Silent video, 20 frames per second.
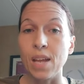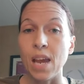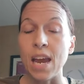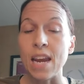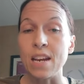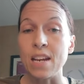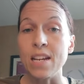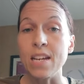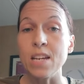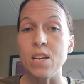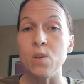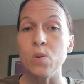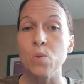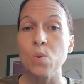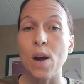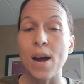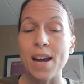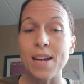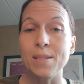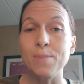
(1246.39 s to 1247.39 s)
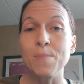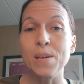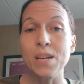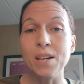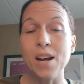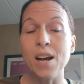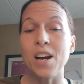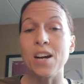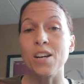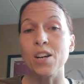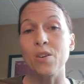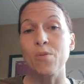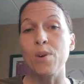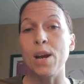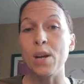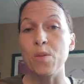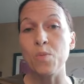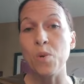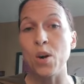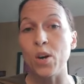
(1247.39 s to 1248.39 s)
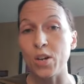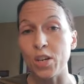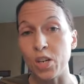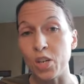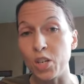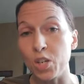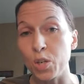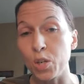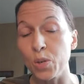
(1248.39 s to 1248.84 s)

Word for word: And he who has begun a great work in